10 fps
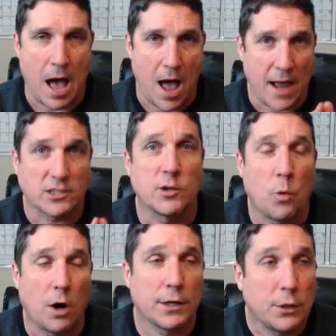I actually
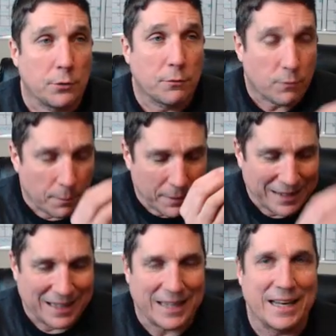walk you from
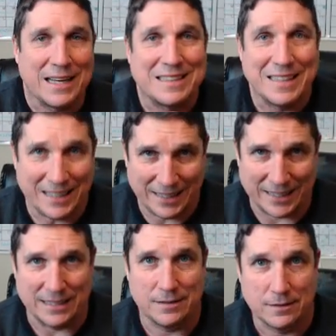beginning to
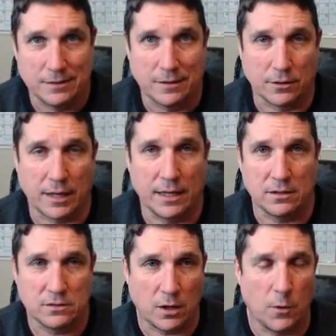end. Okay,
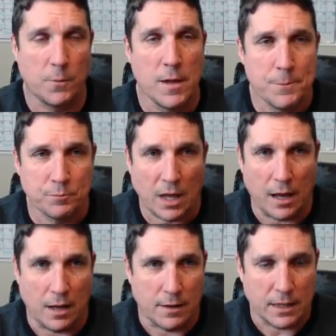so
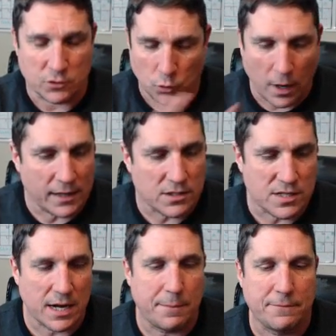it's great to
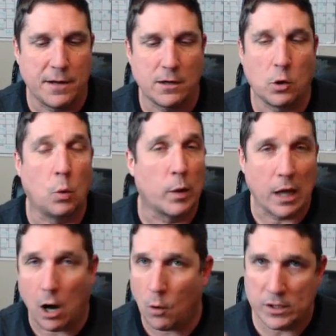set up a funnel, and we
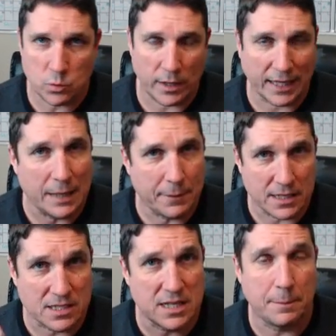always want to keep it
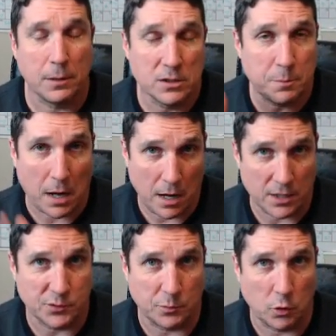as simple as
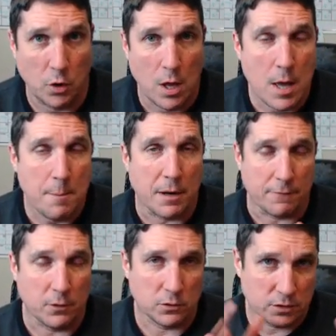possible. But if
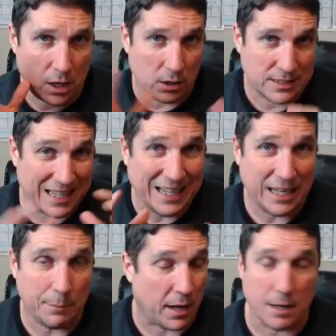you'll talk to
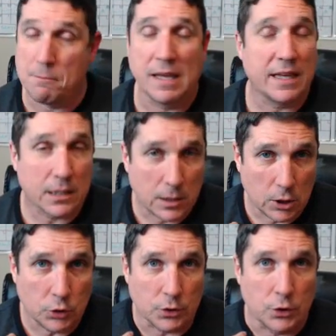anybody, me
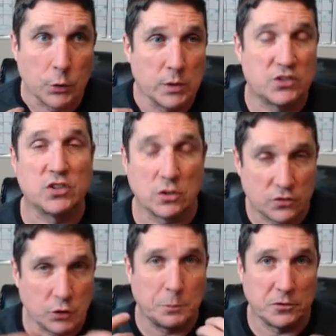included, who is
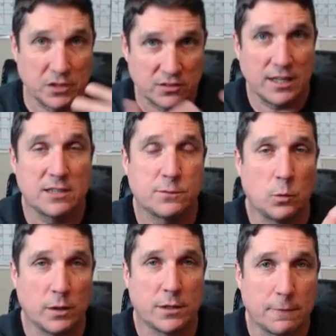super successful
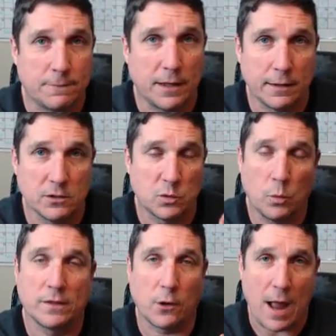with their funnels and
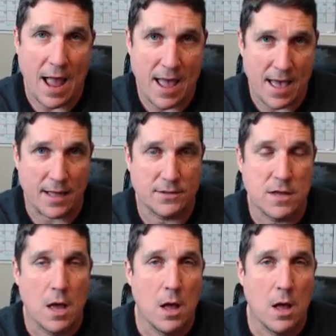with their ads,